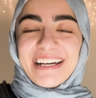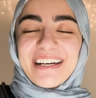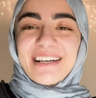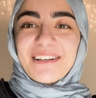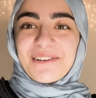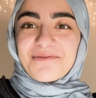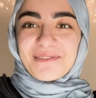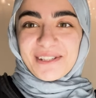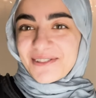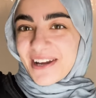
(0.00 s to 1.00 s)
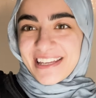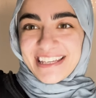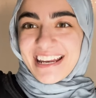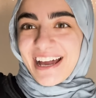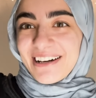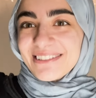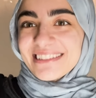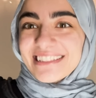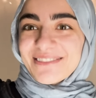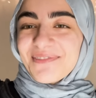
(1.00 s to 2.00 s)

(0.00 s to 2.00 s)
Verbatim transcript: Um, just trying it out.